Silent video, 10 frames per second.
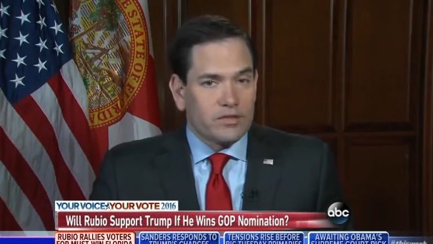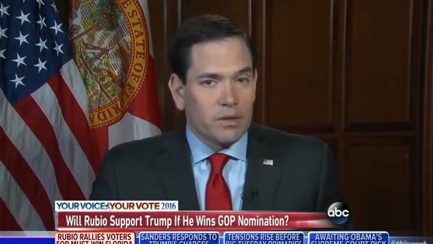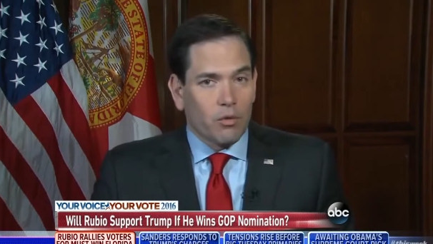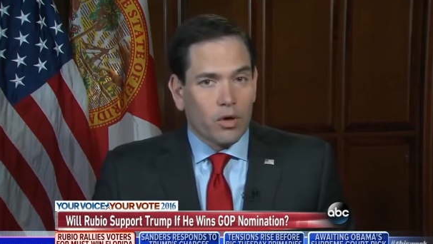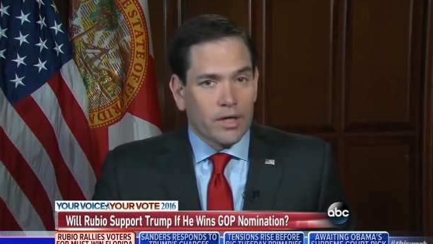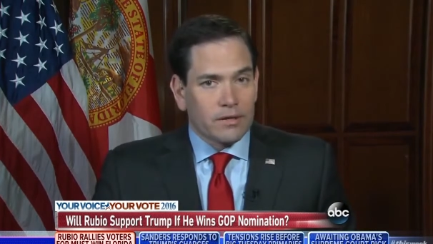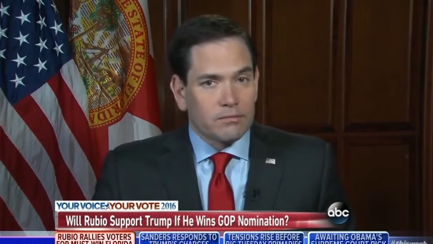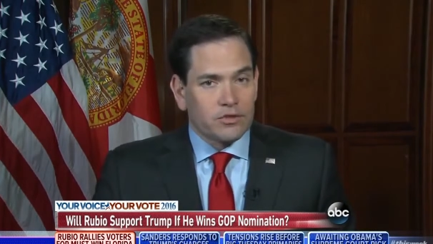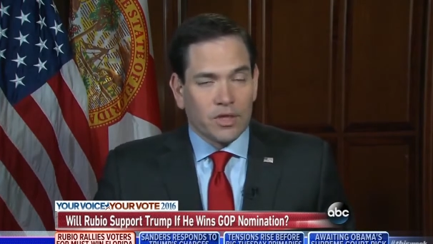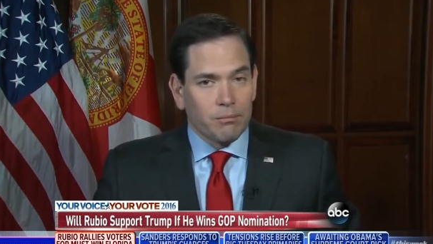morning,
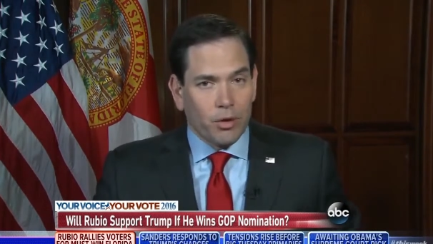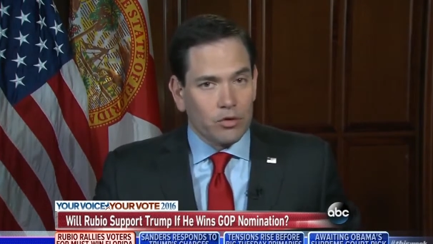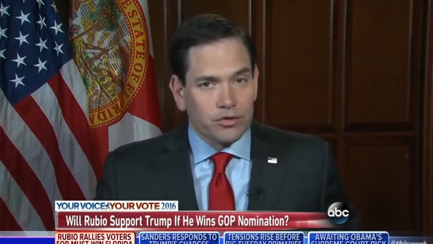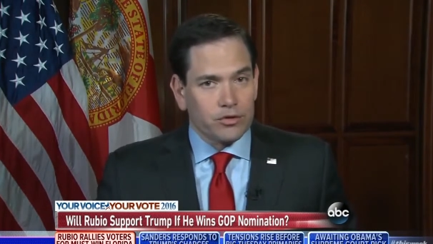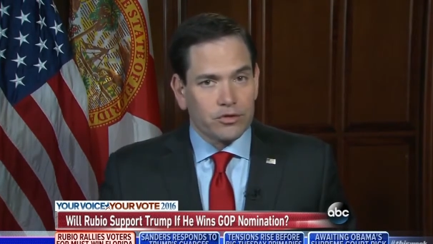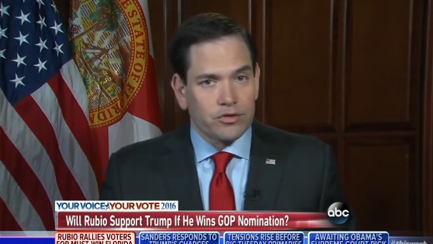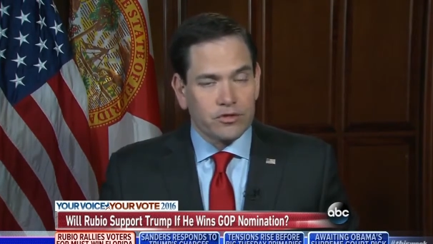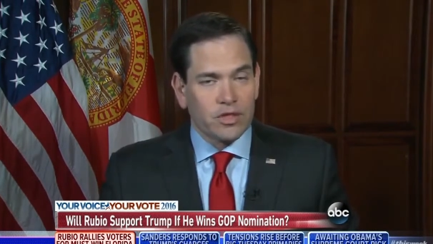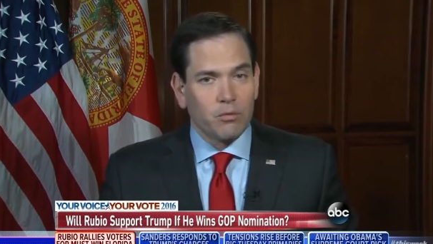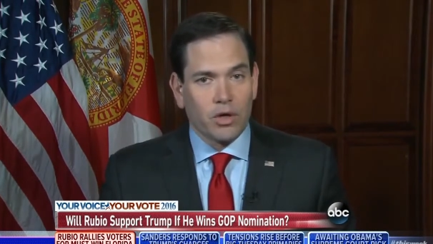some pollsters
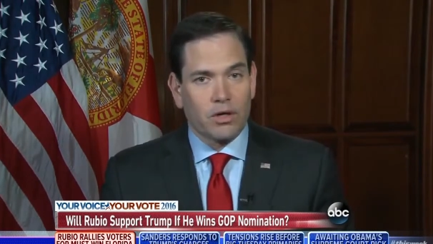somewhere